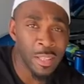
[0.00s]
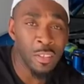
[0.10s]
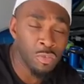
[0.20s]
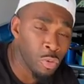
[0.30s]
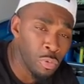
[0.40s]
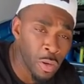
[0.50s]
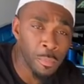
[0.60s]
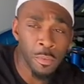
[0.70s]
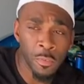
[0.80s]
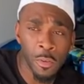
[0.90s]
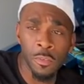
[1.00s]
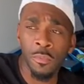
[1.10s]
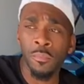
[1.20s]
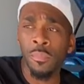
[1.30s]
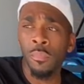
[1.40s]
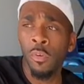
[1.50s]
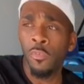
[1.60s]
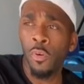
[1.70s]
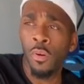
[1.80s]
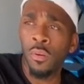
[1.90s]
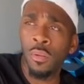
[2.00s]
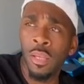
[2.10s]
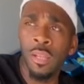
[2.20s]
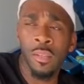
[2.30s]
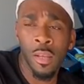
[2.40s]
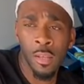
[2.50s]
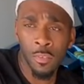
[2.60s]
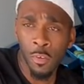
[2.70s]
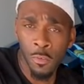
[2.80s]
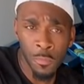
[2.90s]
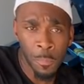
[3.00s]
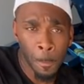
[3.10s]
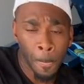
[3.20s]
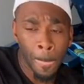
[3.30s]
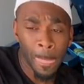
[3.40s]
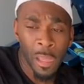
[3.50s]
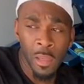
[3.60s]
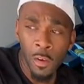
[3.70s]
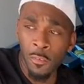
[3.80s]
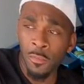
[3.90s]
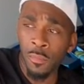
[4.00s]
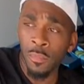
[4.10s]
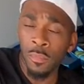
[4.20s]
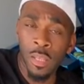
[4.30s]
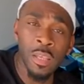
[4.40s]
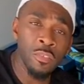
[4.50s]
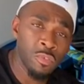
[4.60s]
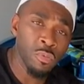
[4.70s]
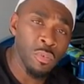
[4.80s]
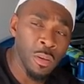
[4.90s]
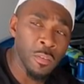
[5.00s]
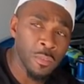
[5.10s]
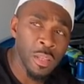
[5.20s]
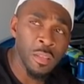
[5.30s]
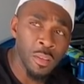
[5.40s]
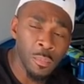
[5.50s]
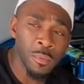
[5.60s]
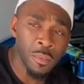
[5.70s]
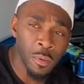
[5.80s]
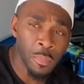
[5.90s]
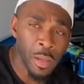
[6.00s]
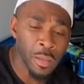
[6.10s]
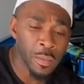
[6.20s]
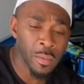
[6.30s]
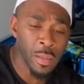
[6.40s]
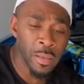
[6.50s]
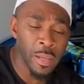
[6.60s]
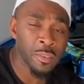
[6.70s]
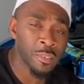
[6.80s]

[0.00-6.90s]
these true numbers first before anything. So, if these true numbers, if these numbers come back and they the